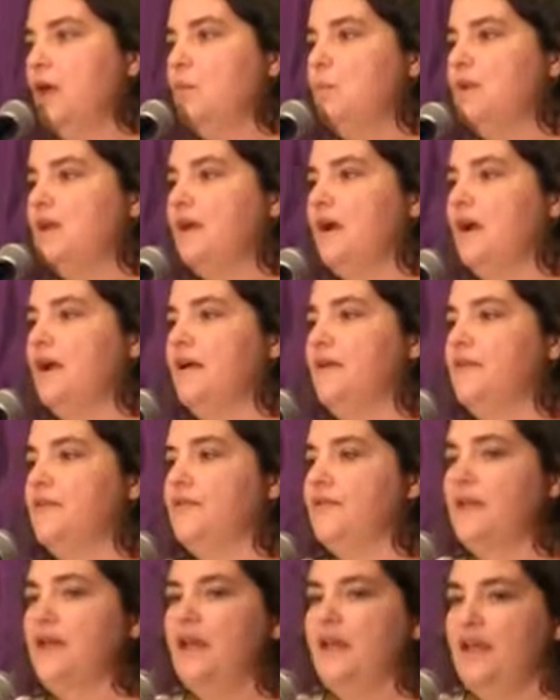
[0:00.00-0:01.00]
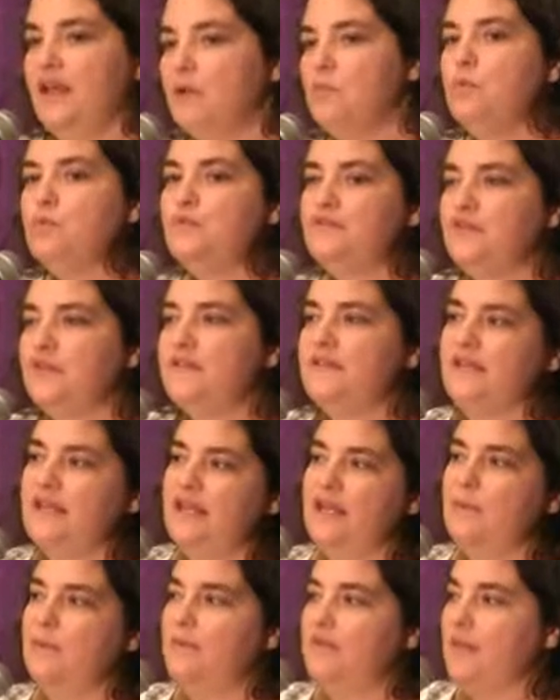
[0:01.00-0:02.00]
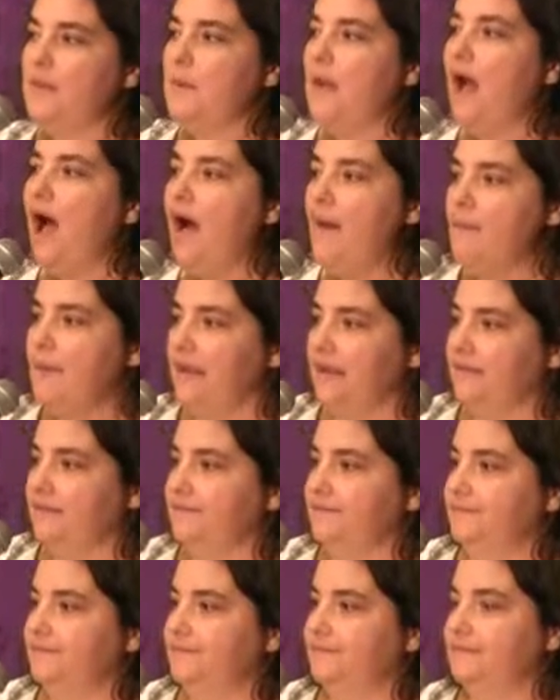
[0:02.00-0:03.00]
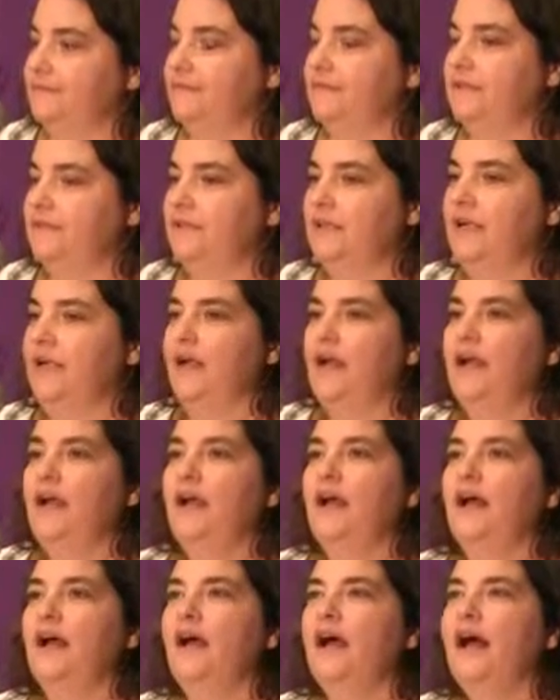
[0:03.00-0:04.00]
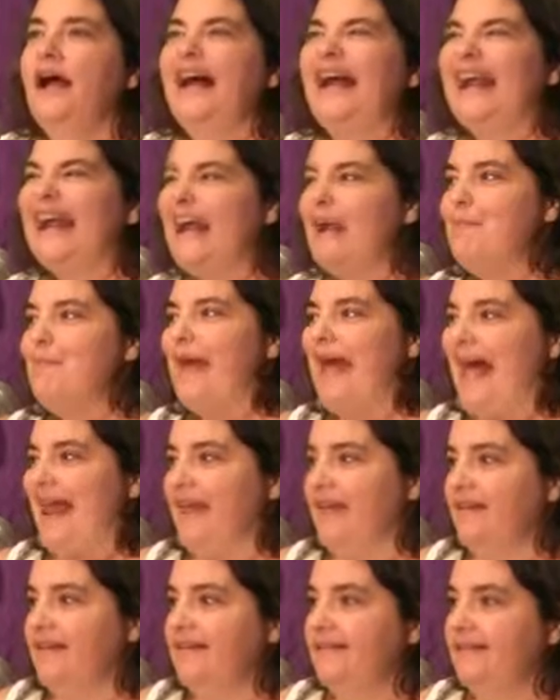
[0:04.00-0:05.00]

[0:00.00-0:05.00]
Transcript: because it will just keep them coming." And I got mad.